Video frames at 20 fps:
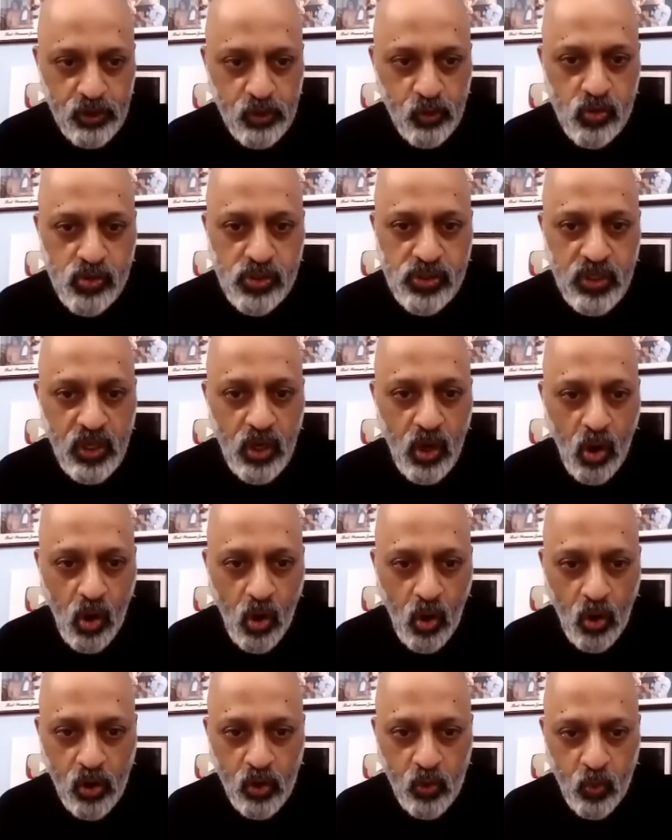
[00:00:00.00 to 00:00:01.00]
choose the
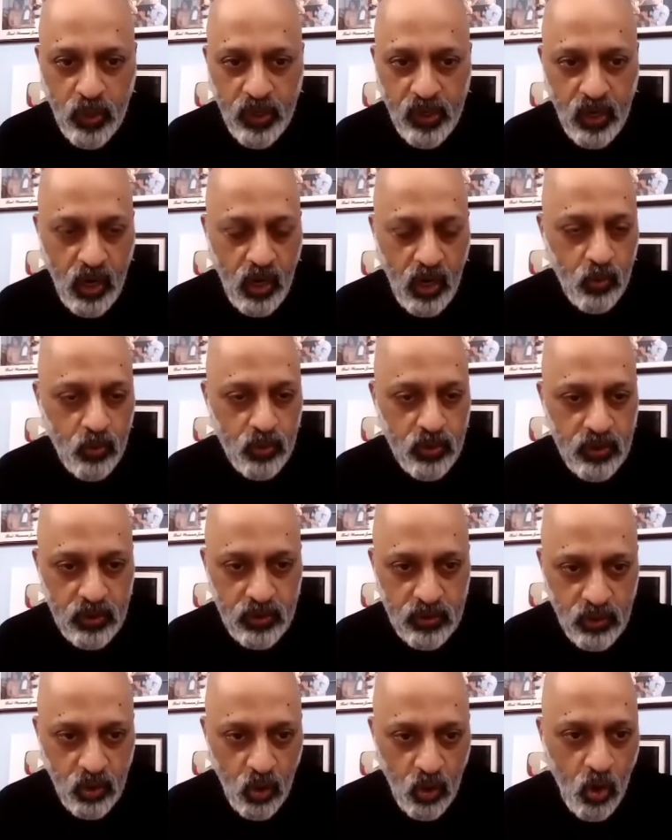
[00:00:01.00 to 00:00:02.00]
odd one out.
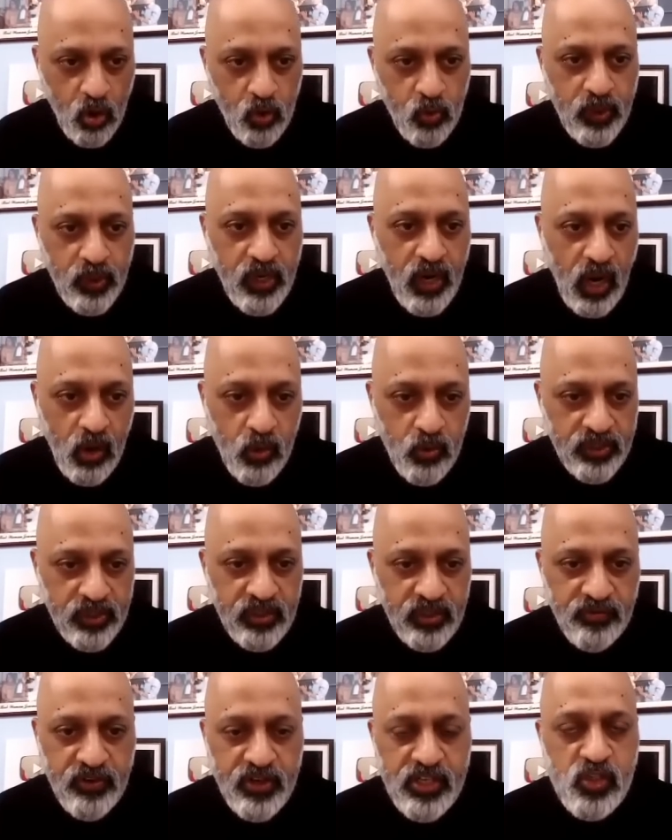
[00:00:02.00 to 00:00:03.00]
The odd one out
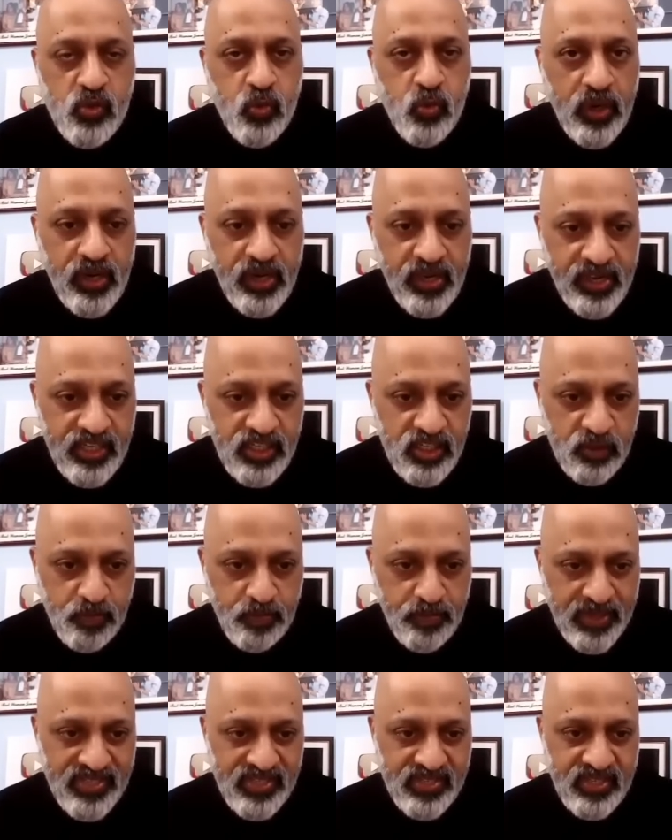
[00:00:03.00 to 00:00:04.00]
in the first one is
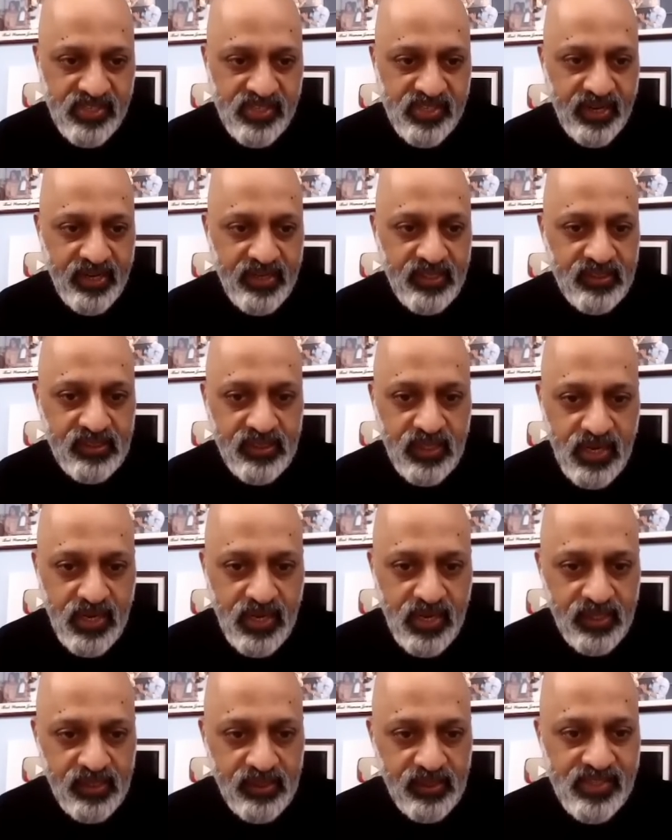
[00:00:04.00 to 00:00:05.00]
pesticides.
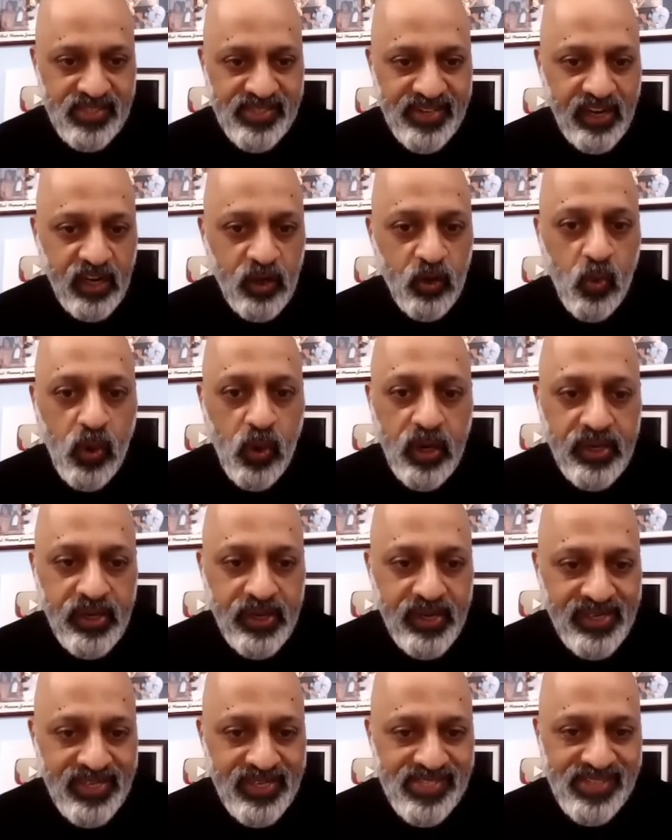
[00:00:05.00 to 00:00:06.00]
In the second
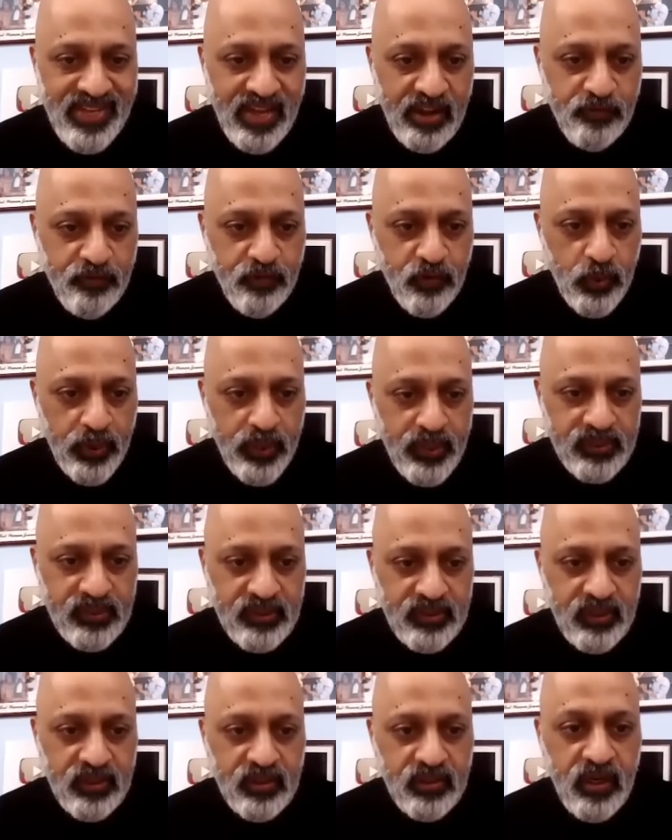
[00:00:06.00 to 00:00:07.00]
one, it is
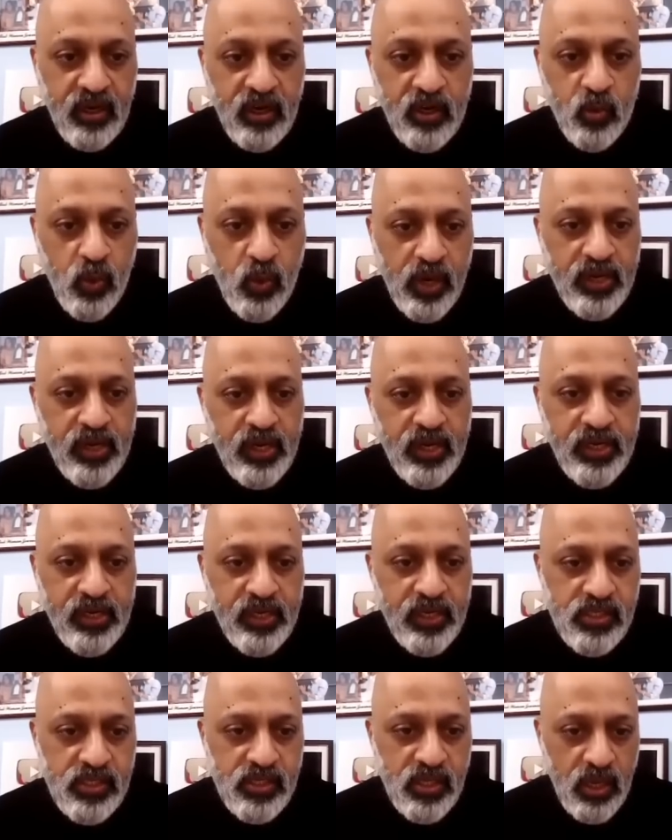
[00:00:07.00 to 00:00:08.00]
effluents. The third one,
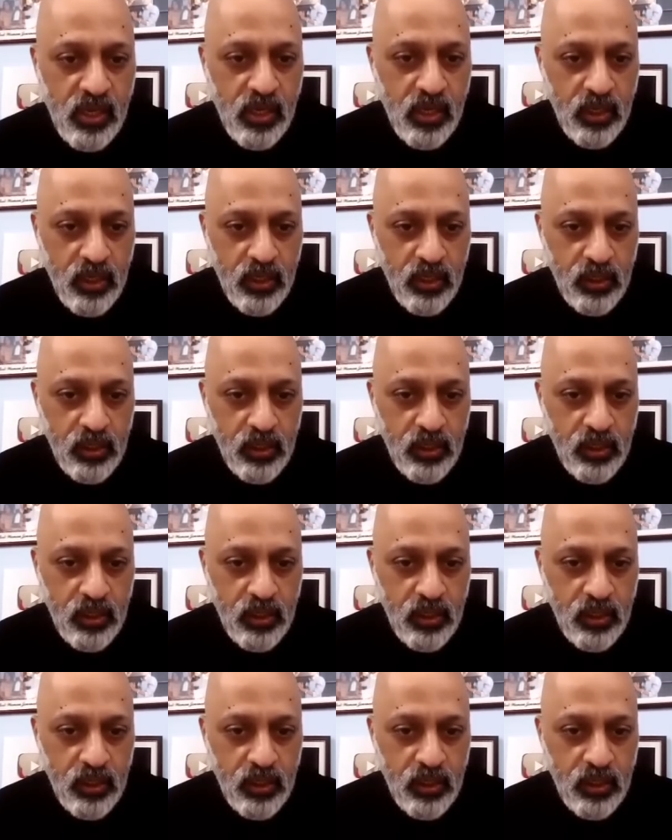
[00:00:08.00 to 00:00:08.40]
it is